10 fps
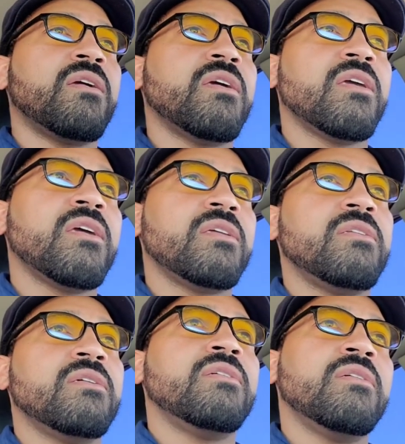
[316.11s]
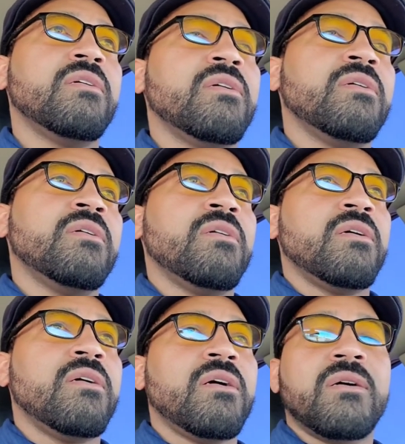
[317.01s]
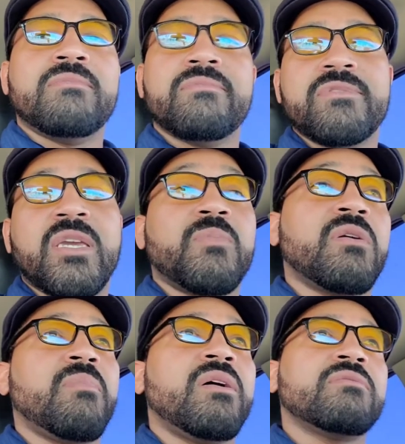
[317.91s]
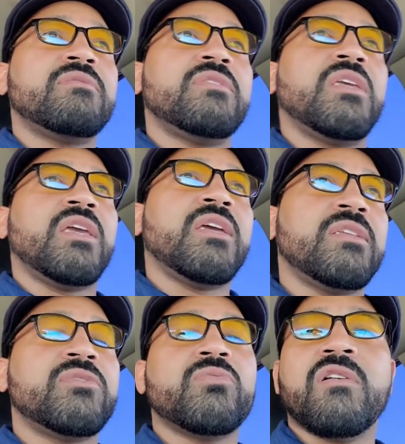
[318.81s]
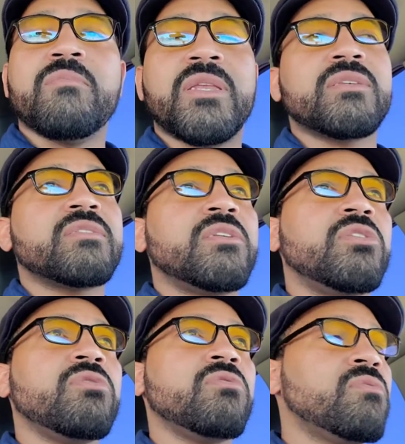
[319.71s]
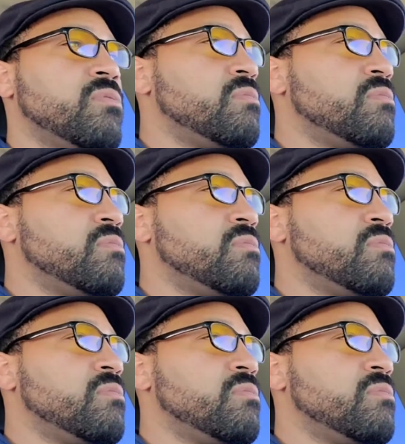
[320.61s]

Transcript: And um, took me about ten, twelve minutes to do,